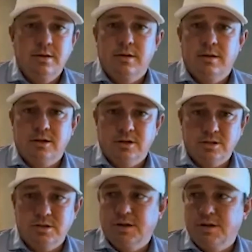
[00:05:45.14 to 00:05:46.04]

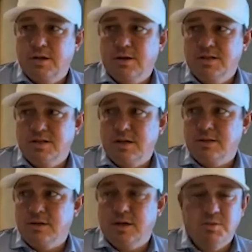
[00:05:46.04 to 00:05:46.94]
Australia. All these guys
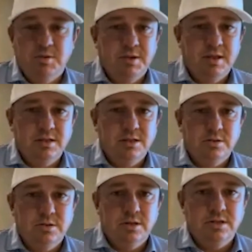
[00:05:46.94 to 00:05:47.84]
are coming to play this
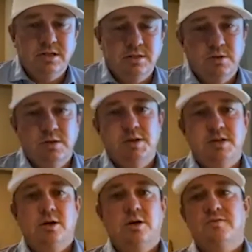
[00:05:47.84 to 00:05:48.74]
tour because that's where the best
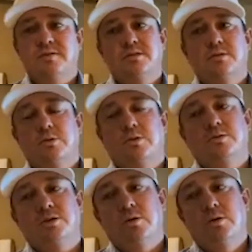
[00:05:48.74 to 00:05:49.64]
golf is in the world.
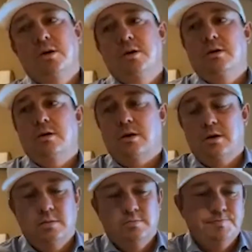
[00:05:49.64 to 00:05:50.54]
So
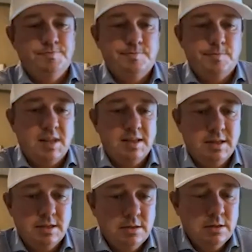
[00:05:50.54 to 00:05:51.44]
I
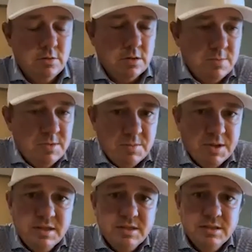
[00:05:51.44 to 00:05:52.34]
think, coming to
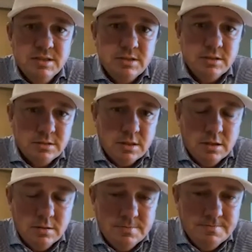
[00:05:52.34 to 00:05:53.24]
places
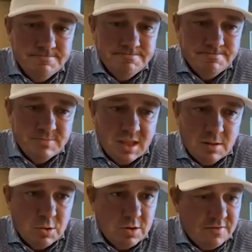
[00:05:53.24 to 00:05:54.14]
like
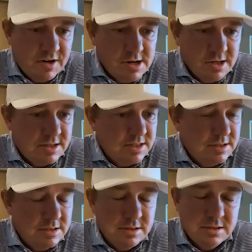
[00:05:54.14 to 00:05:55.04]
Puerto
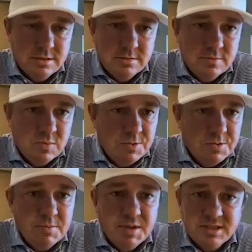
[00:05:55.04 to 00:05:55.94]
Vallarta, and we were
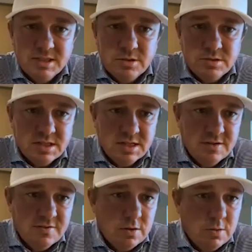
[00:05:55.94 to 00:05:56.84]
in Mexico City
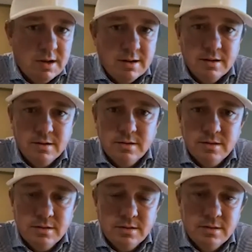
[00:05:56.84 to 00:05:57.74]
for a while,
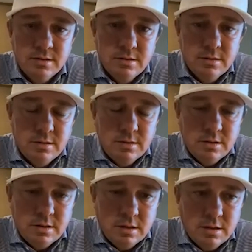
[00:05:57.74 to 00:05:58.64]
and
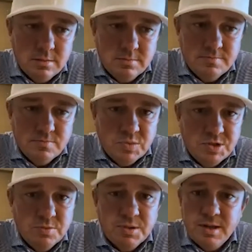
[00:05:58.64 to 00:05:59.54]
we do
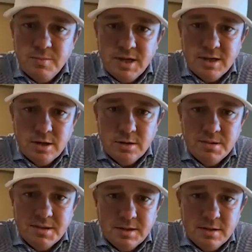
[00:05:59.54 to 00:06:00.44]
play in Myco, but
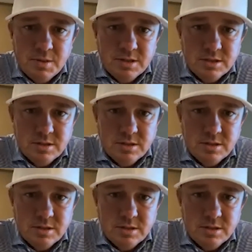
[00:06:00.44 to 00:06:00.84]
like you mentioned